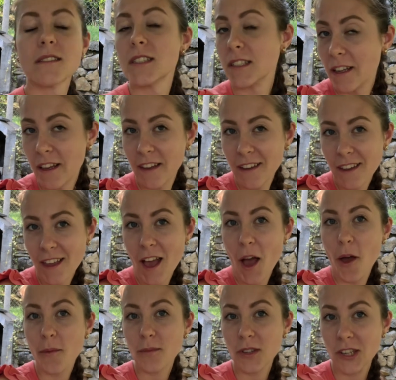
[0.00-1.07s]
today
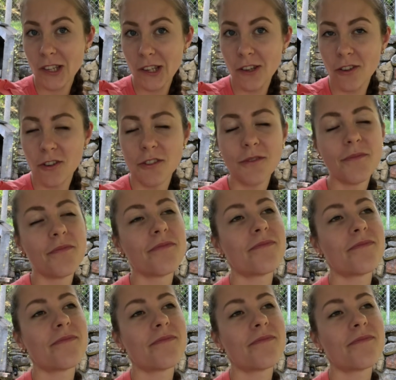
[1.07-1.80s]
I'm here